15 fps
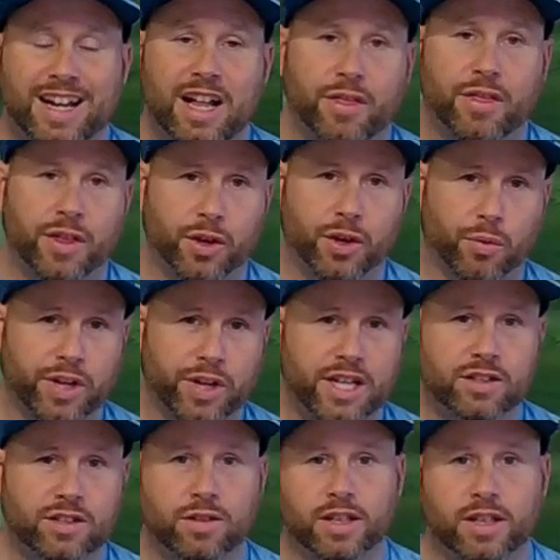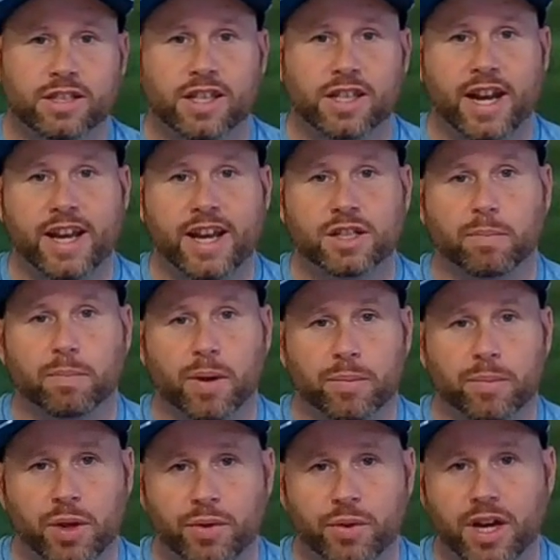The greens are listed as
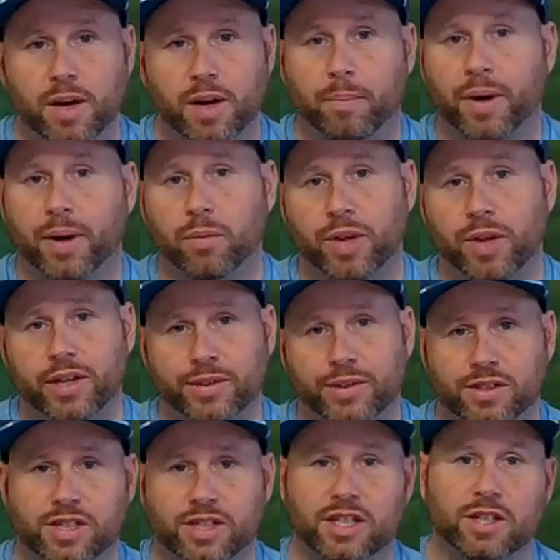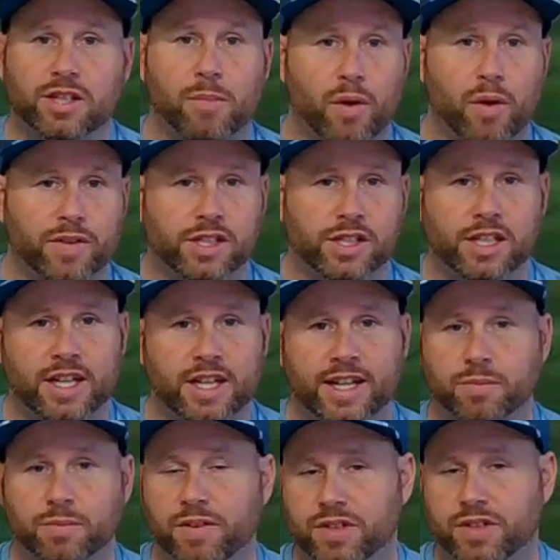Bermuda, but we could see some overseed as
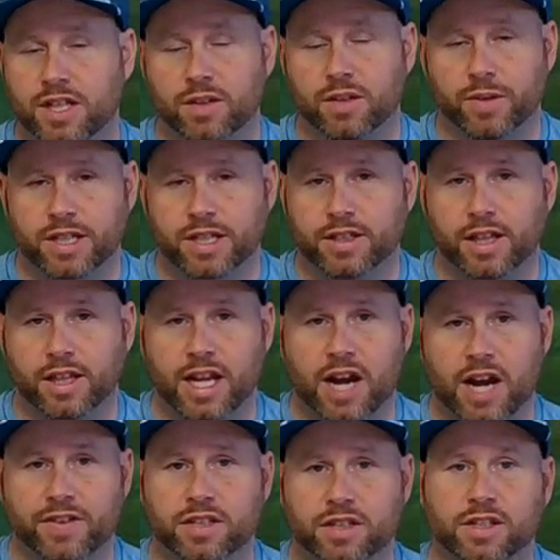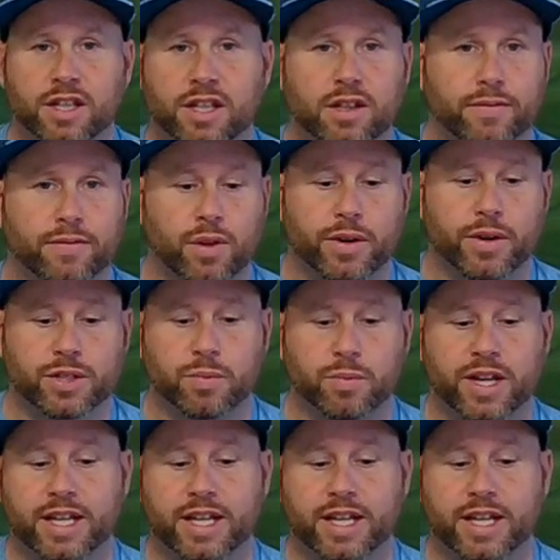we've seen recently, obviously, in the Florida swing.